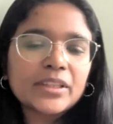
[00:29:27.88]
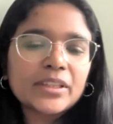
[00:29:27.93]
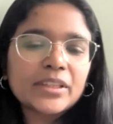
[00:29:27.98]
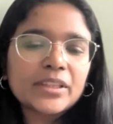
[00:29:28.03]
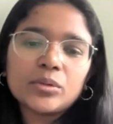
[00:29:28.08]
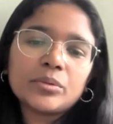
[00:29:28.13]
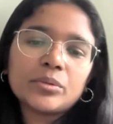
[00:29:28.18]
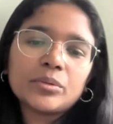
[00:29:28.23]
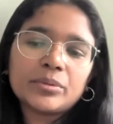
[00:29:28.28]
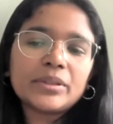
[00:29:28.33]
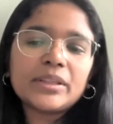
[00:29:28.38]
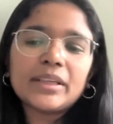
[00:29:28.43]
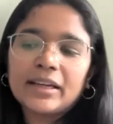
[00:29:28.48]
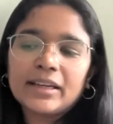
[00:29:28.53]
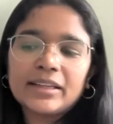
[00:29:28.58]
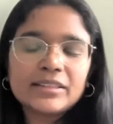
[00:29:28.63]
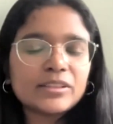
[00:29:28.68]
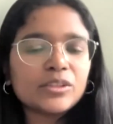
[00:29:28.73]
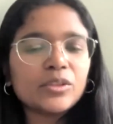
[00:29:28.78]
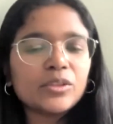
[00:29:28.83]
So
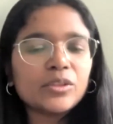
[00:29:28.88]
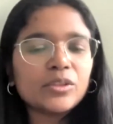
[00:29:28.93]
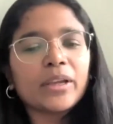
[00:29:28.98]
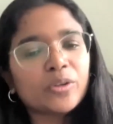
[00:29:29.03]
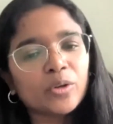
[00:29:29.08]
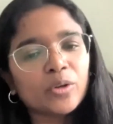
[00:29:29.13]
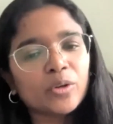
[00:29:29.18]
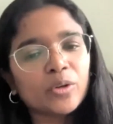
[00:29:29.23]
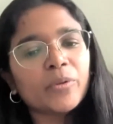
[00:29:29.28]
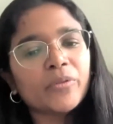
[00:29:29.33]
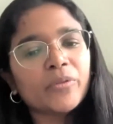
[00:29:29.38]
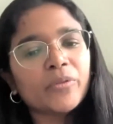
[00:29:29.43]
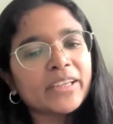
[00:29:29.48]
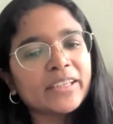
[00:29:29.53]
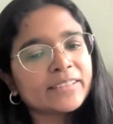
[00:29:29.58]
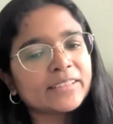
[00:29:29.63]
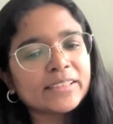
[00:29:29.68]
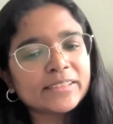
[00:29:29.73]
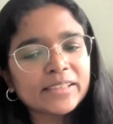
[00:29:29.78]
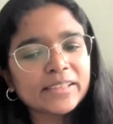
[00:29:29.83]
yeah, so a group of
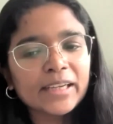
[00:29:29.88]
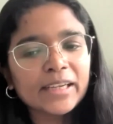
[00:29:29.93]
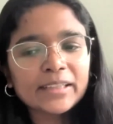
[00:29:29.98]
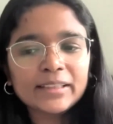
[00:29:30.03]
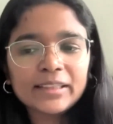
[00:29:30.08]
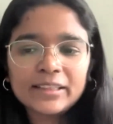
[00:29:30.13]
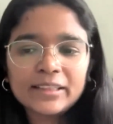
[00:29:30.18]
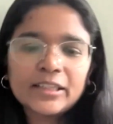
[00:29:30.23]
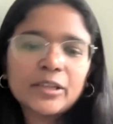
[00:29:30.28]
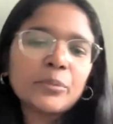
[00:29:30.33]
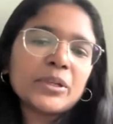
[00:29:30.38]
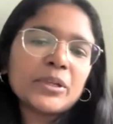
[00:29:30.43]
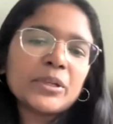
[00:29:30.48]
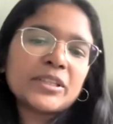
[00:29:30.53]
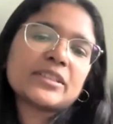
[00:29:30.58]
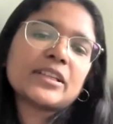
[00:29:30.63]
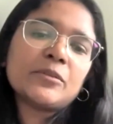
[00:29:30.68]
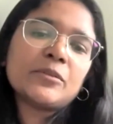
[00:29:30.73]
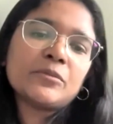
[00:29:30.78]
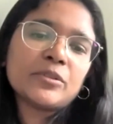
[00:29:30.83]
editors decide that now
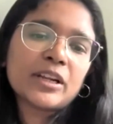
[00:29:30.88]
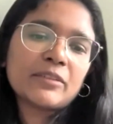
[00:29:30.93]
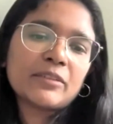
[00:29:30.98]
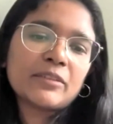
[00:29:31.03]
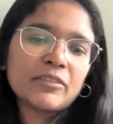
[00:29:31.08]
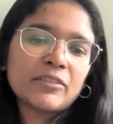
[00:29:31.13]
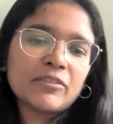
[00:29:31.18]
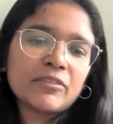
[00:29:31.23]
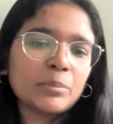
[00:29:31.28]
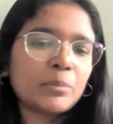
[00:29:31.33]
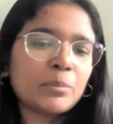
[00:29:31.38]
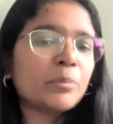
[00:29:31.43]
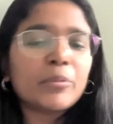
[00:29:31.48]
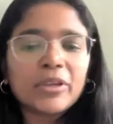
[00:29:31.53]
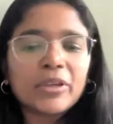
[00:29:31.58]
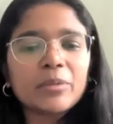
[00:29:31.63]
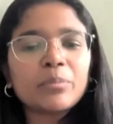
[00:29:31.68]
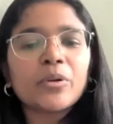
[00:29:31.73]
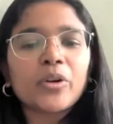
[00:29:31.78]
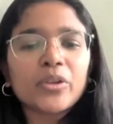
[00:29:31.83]
it's time for having a
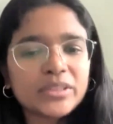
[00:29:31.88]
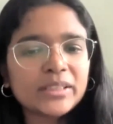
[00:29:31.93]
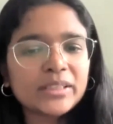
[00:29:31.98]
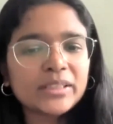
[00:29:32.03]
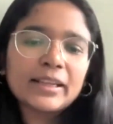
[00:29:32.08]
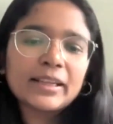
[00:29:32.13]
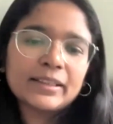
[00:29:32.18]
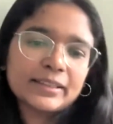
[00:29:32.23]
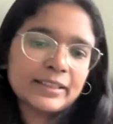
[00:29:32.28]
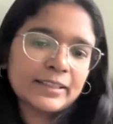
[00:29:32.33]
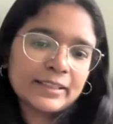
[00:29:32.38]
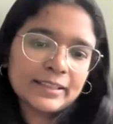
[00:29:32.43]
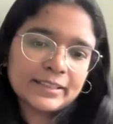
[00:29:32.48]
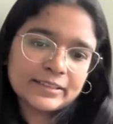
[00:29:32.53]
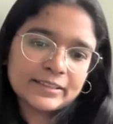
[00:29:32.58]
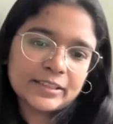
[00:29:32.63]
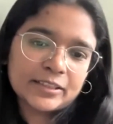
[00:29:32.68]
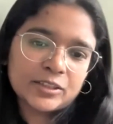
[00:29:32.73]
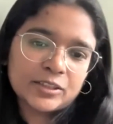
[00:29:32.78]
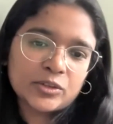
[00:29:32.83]
wiki project, and then they
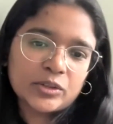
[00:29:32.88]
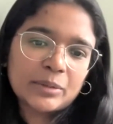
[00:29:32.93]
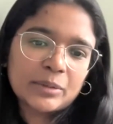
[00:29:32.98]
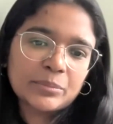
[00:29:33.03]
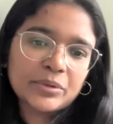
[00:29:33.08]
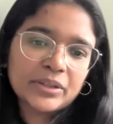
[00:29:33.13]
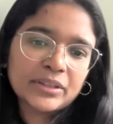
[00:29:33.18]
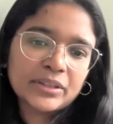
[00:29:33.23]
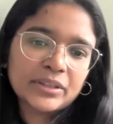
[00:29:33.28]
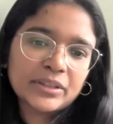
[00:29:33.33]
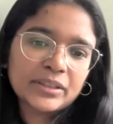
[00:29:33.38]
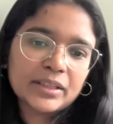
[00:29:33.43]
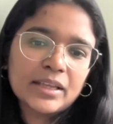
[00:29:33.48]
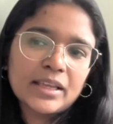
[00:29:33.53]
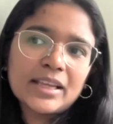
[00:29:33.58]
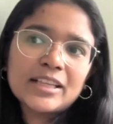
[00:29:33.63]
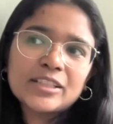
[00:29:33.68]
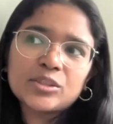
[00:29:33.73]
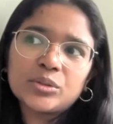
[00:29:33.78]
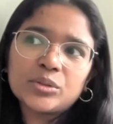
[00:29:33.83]
start collaborating.
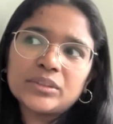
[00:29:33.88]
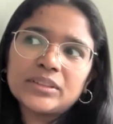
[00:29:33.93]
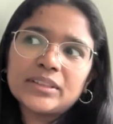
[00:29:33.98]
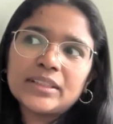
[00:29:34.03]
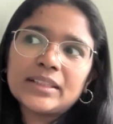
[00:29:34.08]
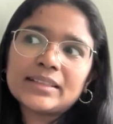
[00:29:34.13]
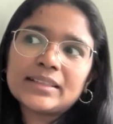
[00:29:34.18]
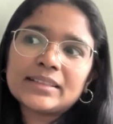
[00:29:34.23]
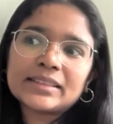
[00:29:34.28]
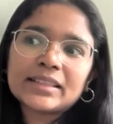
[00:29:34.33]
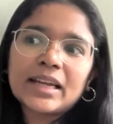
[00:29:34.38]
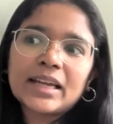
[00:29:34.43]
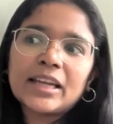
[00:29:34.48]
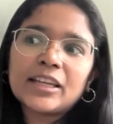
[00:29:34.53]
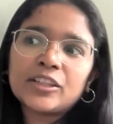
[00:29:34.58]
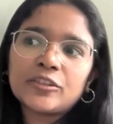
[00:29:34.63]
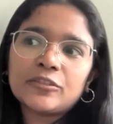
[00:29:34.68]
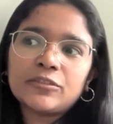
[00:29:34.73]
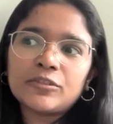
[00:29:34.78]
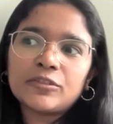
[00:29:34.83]
So this
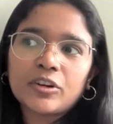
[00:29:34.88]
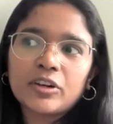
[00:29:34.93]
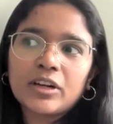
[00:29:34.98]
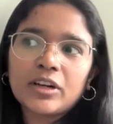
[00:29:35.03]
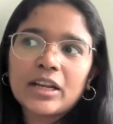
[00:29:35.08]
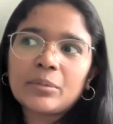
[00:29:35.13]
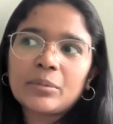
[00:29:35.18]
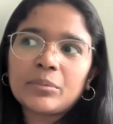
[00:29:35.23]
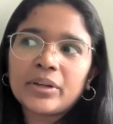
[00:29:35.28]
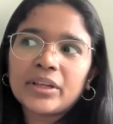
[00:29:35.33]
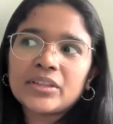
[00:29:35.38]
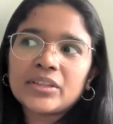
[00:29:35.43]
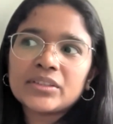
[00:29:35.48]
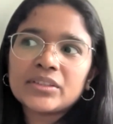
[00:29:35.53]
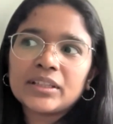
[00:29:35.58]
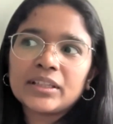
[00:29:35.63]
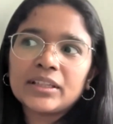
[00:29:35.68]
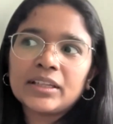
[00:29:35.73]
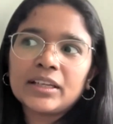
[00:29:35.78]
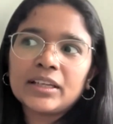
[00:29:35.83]
kind of
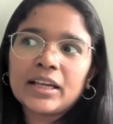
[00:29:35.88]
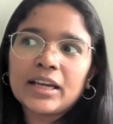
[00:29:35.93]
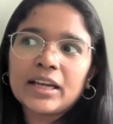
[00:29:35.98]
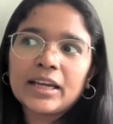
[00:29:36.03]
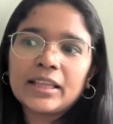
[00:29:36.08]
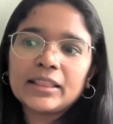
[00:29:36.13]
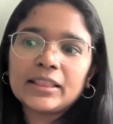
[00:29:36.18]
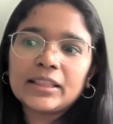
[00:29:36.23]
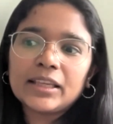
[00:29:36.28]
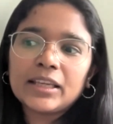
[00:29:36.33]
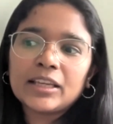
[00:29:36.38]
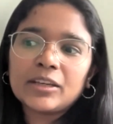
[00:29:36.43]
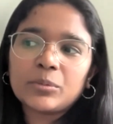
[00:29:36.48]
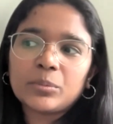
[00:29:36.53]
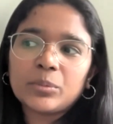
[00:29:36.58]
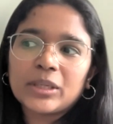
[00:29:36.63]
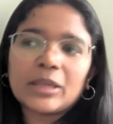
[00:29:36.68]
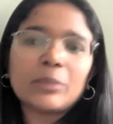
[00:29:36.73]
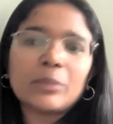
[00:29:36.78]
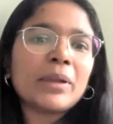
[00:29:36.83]
collaboration, I think
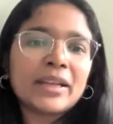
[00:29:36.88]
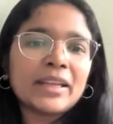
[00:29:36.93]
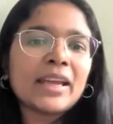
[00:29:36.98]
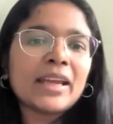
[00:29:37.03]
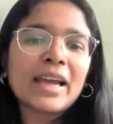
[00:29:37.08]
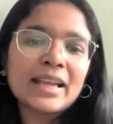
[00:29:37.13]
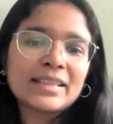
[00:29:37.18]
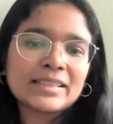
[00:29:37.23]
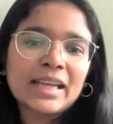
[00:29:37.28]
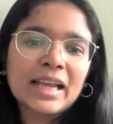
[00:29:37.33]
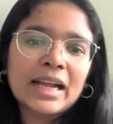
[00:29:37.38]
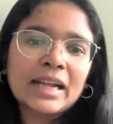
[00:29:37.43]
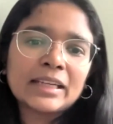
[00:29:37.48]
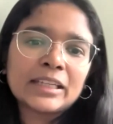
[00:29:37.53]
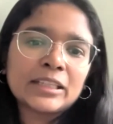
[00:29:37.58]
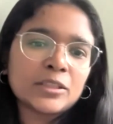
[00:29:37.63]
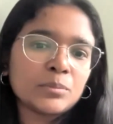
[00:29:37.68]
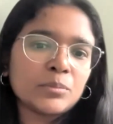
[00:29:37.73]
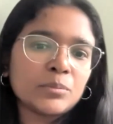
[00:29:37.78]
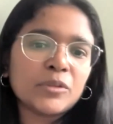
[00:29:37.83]
Wikipedia has
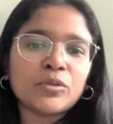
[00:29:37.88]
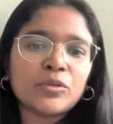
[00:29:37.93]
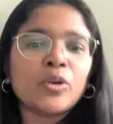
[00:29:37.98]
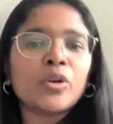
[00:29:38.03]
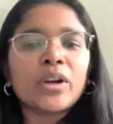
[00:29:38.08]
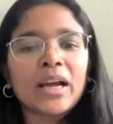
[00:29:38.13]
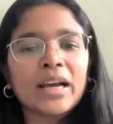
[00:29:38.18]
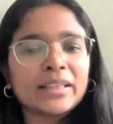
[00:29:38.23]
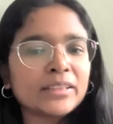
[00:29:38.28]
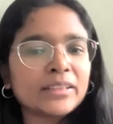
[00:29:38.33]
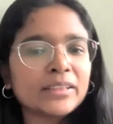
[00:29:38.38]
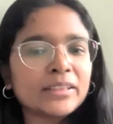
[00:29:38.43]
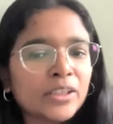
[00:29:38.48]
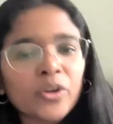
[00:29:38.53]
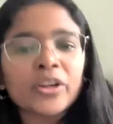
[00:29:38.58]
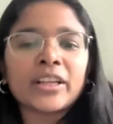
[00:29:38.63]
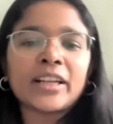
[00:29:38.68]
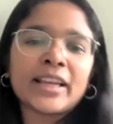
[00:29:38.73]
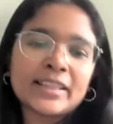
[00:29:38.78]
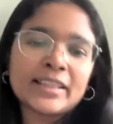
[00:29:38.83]
had it before other
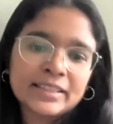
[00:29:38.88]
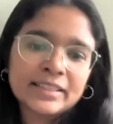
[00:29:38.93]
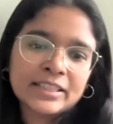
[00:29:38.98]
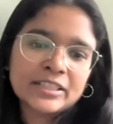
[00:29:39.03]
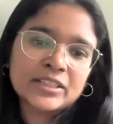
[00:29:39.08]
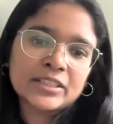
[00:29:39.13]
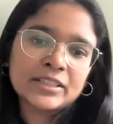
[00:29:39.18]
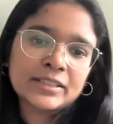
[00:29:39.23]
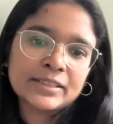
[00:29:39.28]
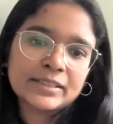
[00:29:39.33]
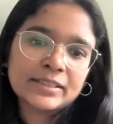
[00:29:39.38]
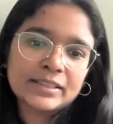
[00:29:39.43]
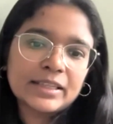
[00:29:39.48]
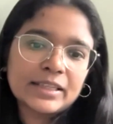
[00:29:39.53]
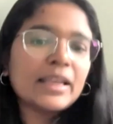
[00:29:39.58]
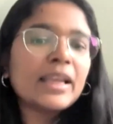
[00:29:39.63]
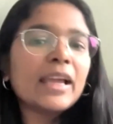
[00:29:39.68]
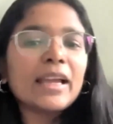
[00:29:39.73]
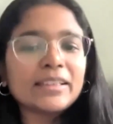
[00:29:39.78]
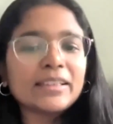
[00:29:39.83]
organizations
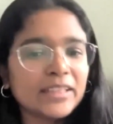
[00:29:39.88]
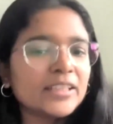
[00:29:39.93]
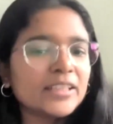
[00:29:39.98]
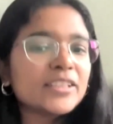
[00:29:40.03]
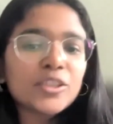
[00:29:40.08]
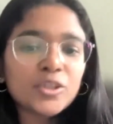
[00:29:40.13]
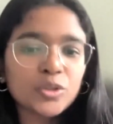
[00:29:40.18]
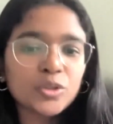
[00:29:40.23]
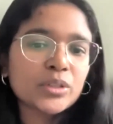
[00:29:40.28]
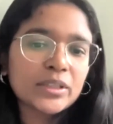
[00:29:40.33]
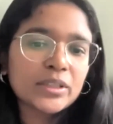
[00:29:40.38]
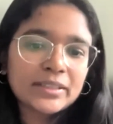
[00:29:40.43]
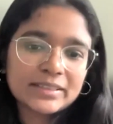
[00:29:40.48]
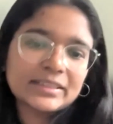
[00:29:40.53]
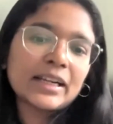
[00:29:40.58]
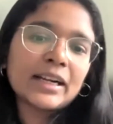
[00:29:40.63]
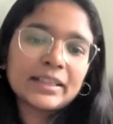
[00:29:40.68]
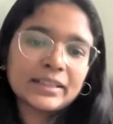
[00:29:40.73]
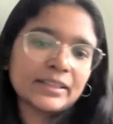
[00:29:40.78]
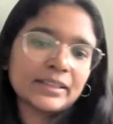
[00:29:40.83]
and institutions
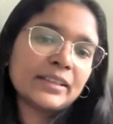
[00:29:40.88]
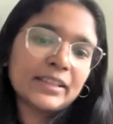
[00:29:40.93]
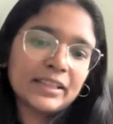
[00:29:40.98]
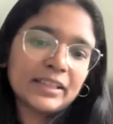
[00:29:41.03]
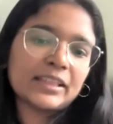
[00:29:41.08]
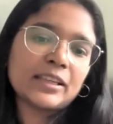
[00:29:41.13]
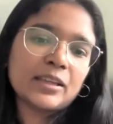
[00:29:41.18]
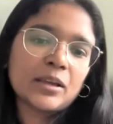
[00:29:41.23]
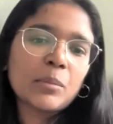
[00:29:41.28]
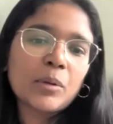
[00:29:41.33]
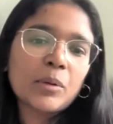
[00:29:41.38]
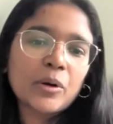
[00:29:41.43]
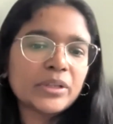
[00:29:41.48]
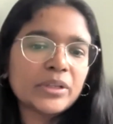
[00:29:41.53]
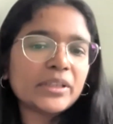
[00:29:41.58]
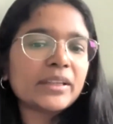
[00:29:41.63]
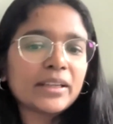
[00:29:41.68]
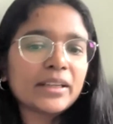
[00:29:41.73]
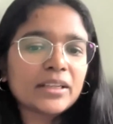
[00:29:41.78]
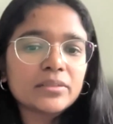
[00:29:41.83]
started thinking about
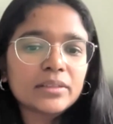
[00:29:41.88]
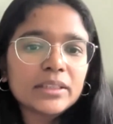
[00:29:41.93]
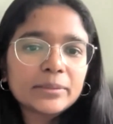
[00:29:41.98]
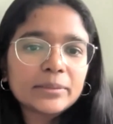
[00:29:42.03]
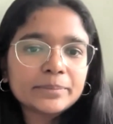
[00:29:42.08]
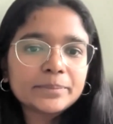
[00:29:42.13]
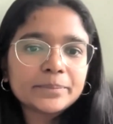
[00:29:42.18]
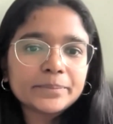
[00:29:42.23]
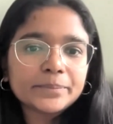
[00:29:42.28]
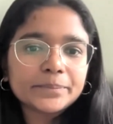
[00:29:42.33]
it, actually.